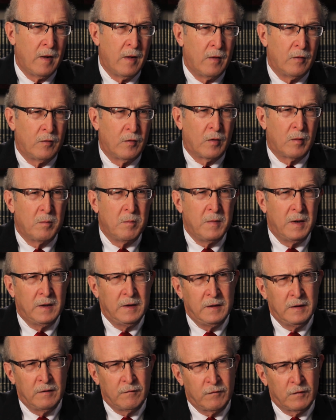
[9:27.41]
There are many
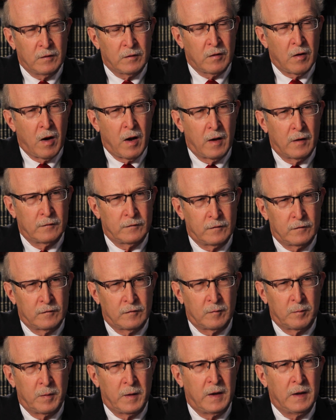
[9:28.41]
different causes
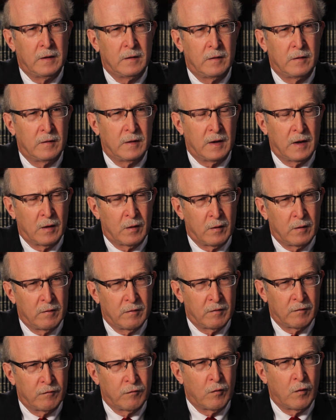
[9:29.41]
of pain in the area of
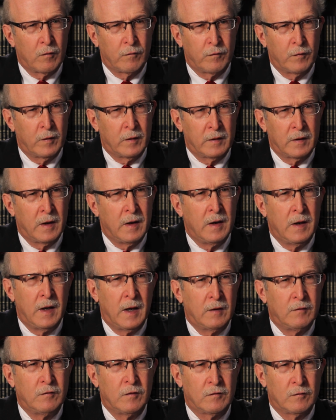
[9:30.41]
the forefoot,
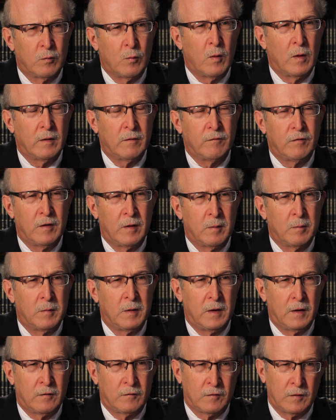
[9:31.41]
and just one of them
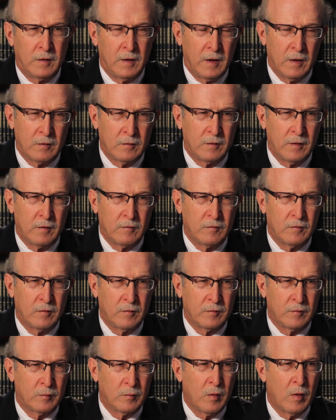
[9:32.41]
is an interdigital
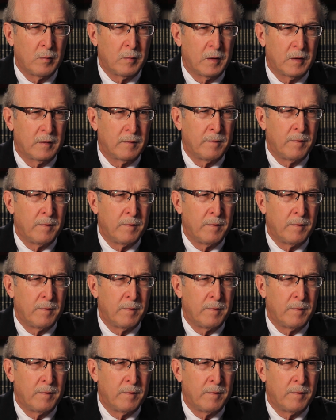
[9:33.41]
neuroma.